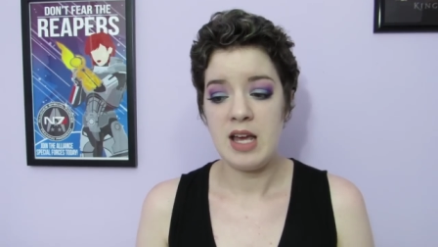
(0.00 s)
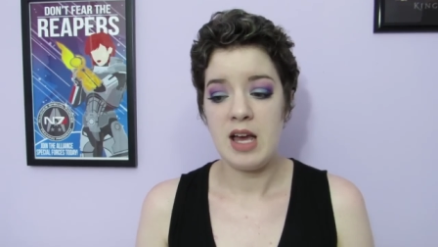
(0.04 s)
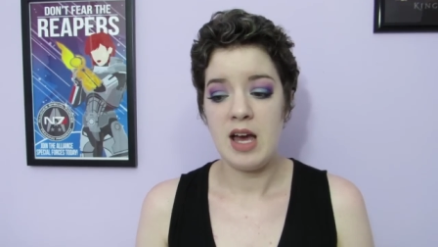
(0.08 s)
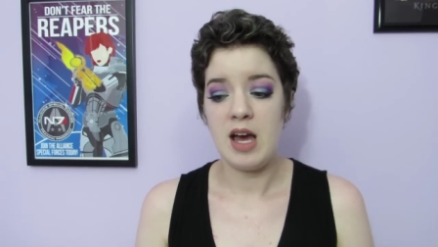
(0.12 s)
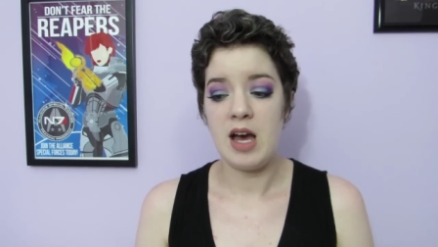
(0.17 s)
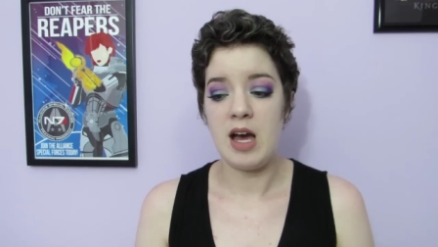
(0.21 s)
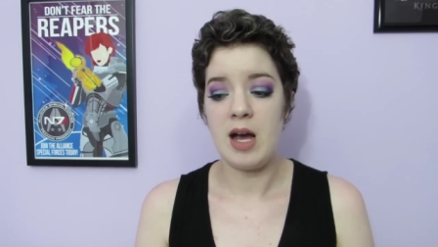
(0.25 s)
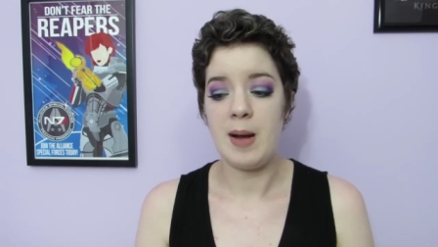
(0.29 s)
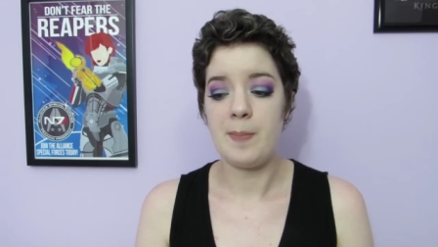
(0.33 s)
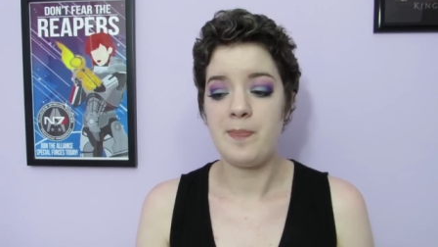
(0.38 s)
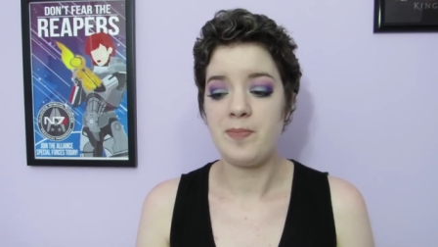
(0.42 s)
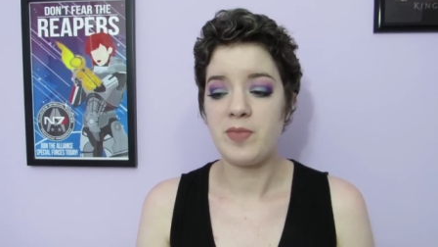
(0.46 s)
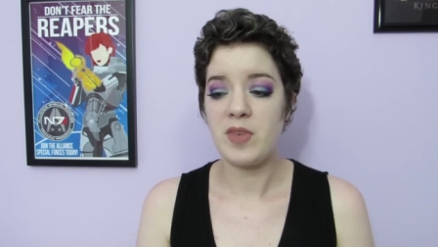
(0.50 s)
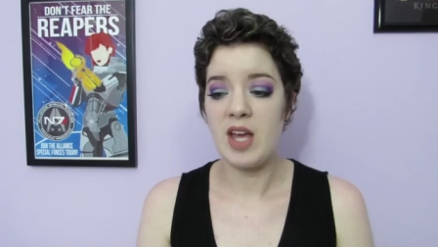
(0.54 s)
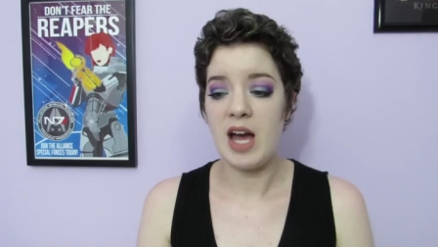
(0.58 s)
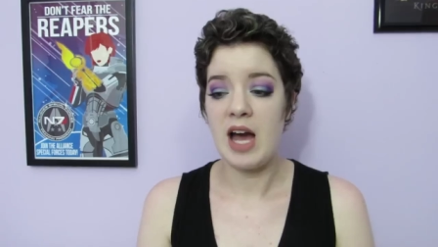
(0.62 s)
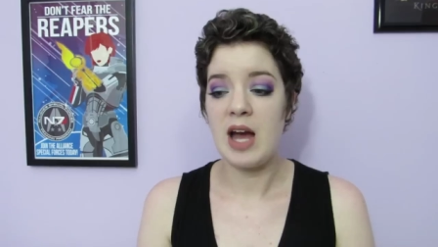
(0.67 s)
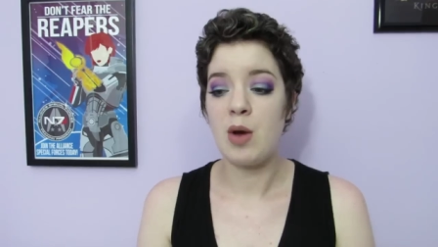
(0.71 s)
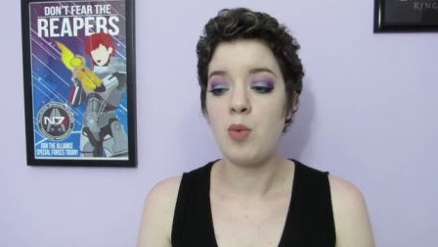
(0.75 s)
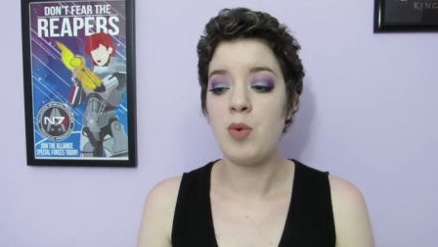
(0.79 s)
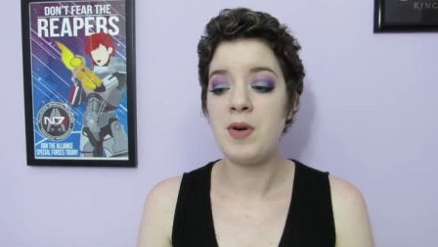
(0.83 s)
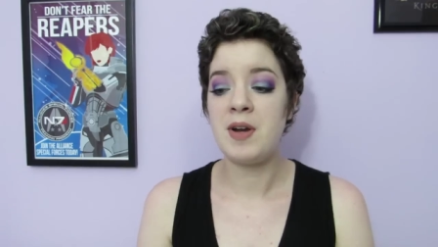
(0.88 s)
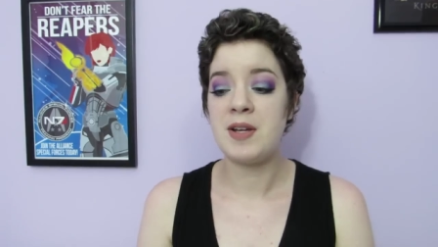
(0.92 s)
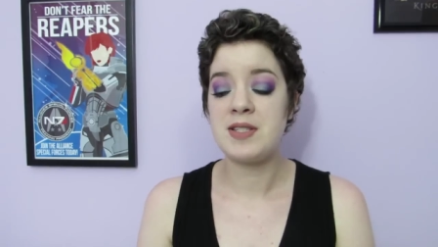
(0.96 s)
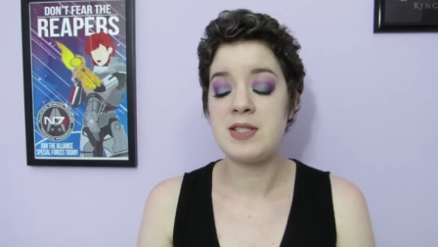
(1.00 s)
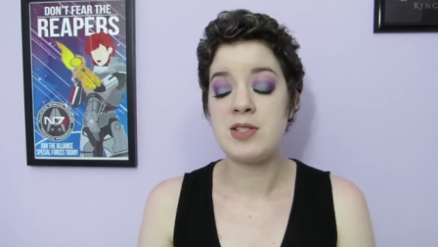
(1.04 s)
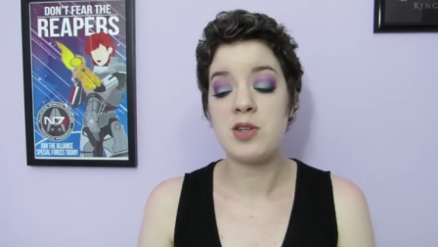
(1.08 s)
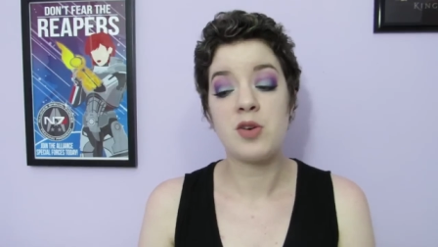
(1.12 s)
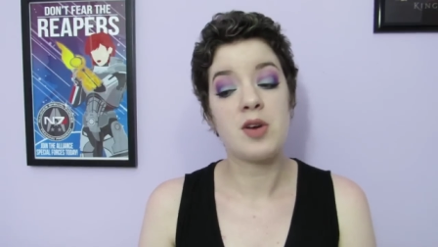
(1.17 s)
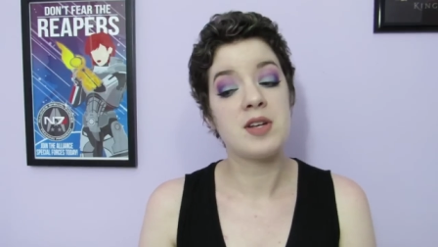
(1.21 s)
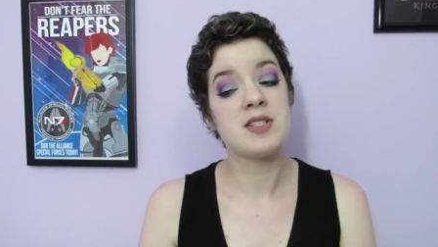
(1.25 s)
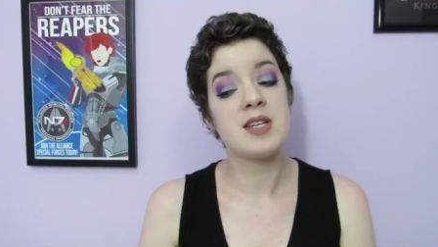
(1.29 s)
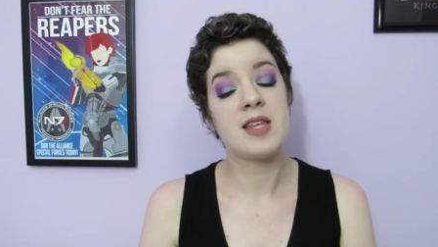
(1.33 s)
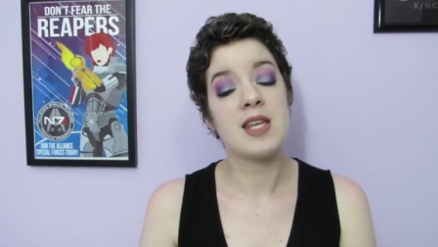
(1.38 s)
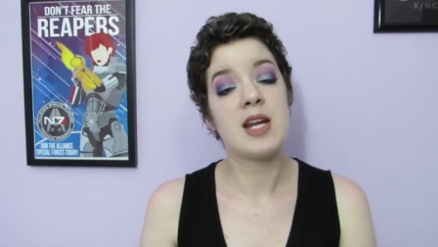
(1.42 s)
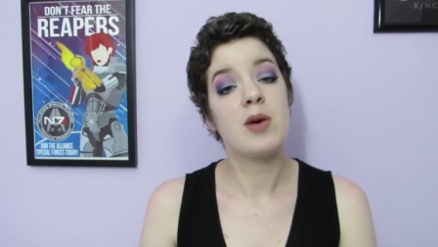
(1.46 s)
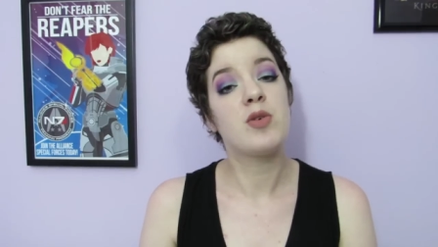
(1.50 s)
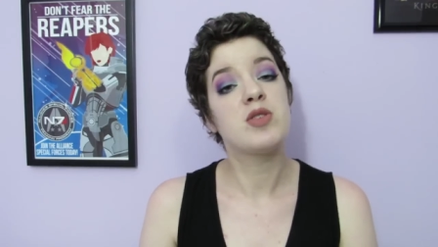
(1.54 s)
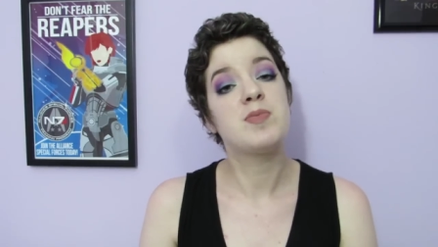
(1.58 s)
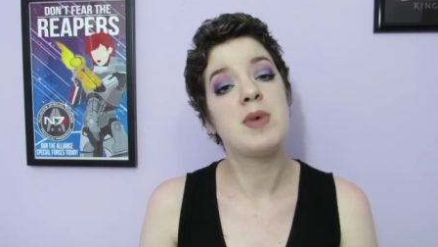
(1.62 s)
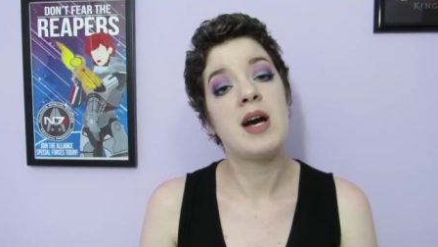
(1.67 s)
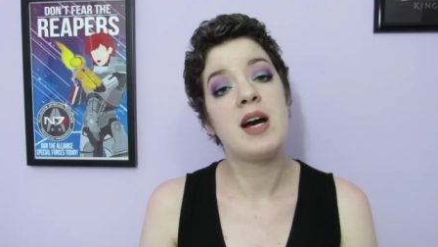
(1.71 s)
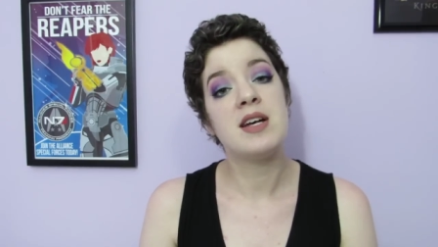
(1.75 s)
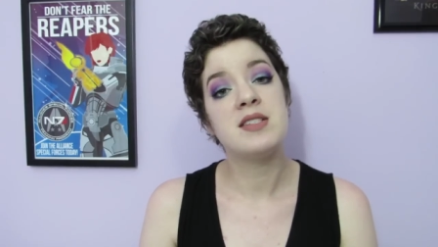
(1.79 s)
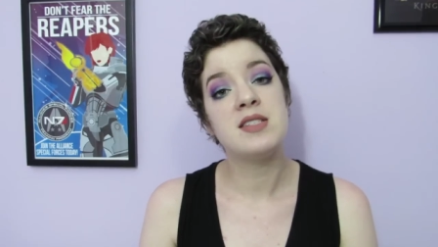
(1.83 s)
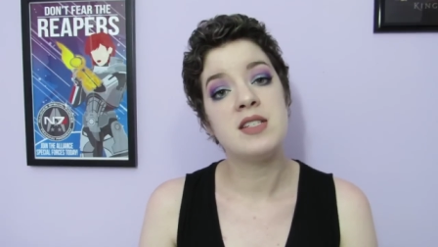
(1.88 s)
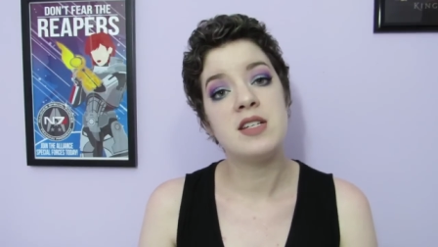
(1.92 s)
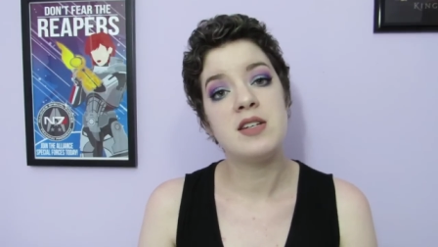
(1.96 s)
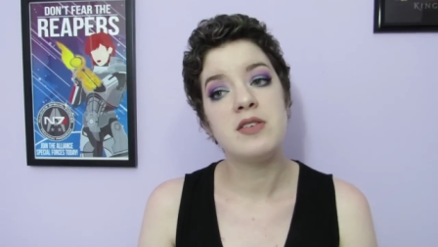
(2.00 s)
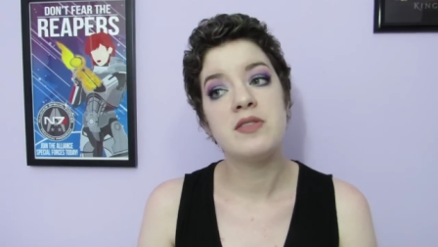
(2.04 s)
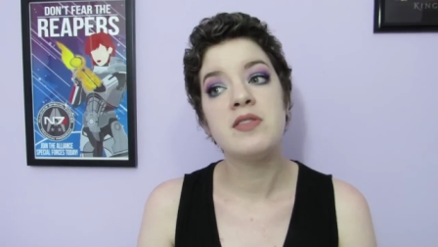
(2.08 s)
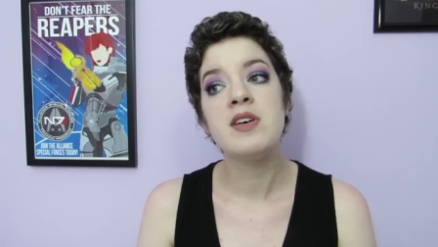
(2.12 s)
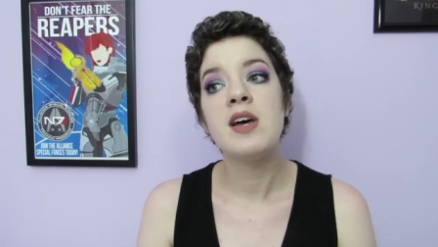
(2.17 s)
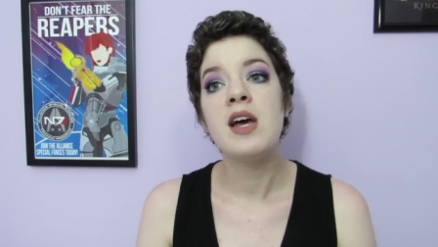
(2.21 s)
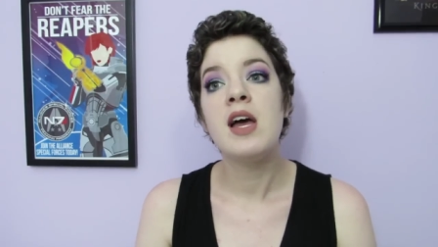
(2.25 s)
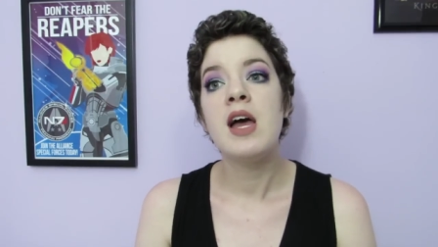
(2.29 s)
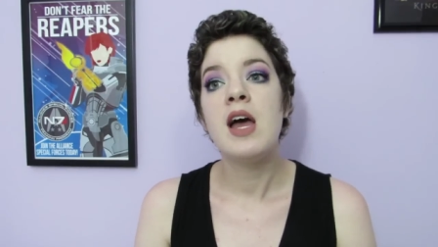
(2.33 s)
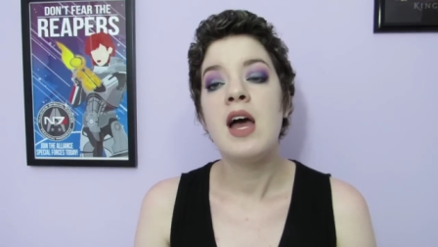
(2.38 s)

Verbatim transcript: I wouldn't necessarily say that I was positive.